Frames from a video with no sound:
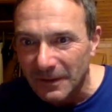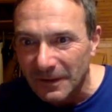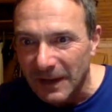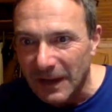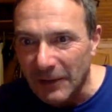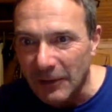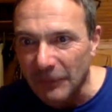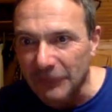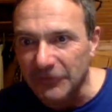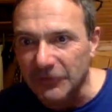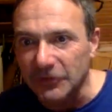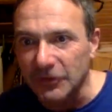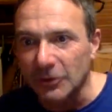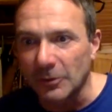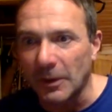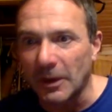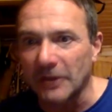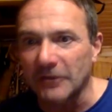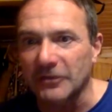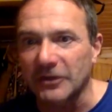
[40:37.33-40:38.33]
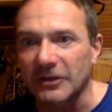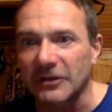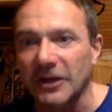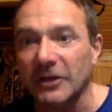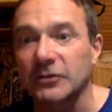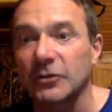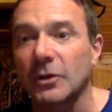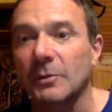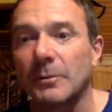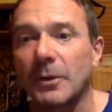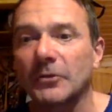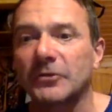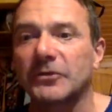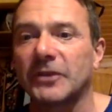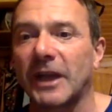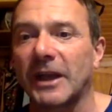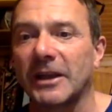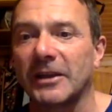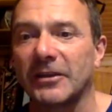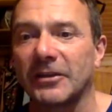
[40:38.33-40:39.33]
How often do you do bioenergetics? I do it most
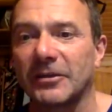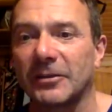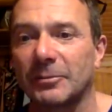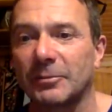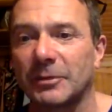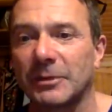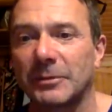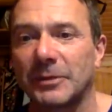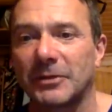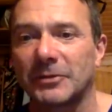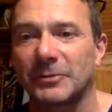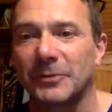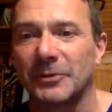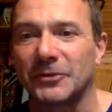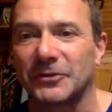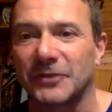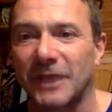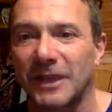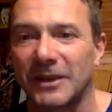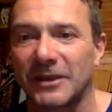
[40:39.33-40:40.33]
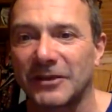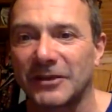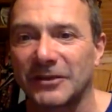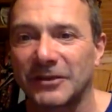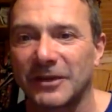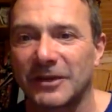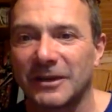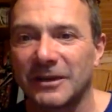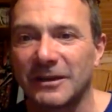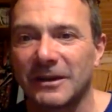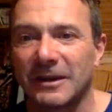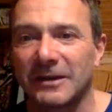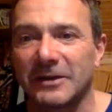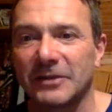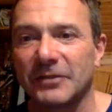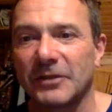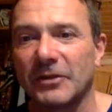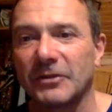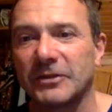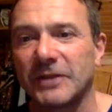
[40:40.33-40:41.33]
days, pretty much most days. And
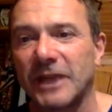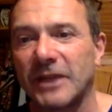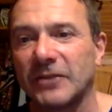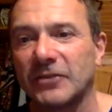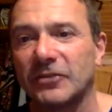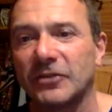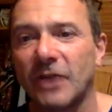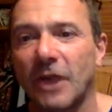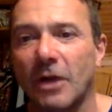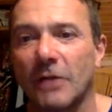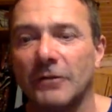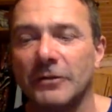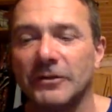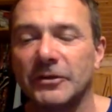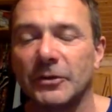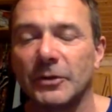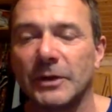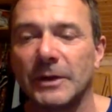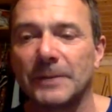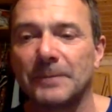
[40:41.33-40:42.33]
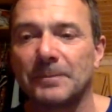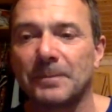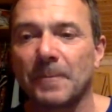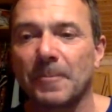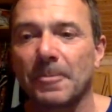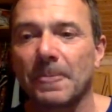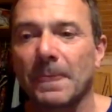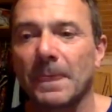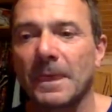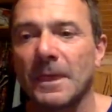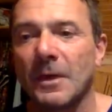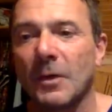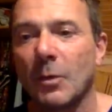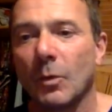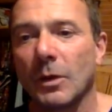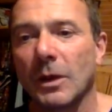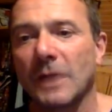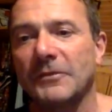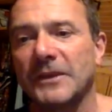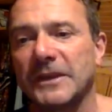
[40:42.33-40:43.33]
it's very dangerous to overdo it.
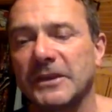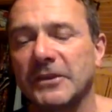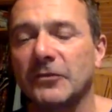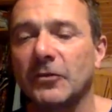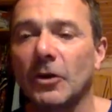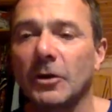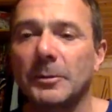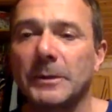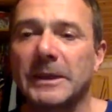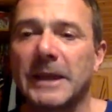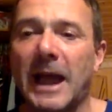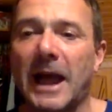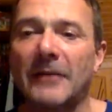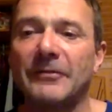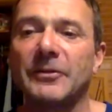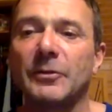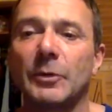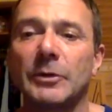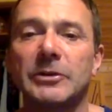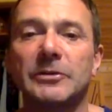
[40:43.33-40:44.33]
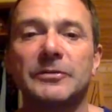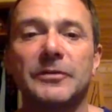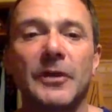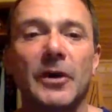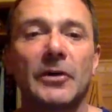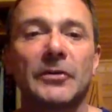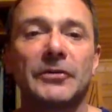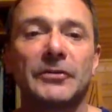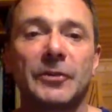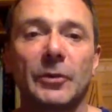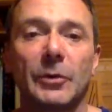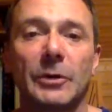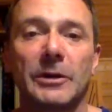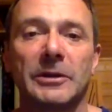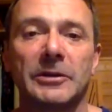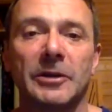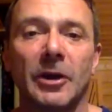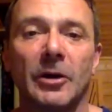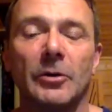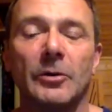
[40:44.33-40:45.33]
Well, I think you've got to be careful when you first do it,
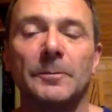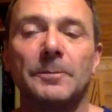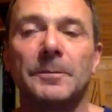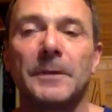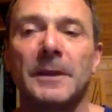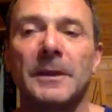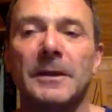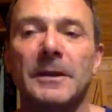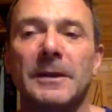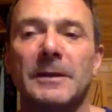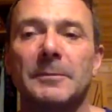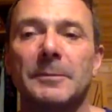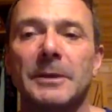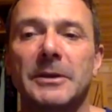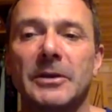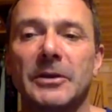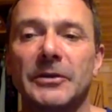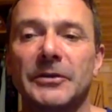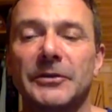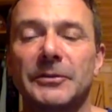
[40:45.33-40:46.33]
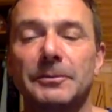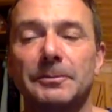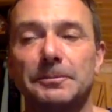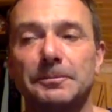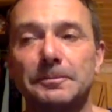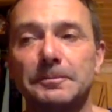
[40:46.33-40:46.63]
you know, because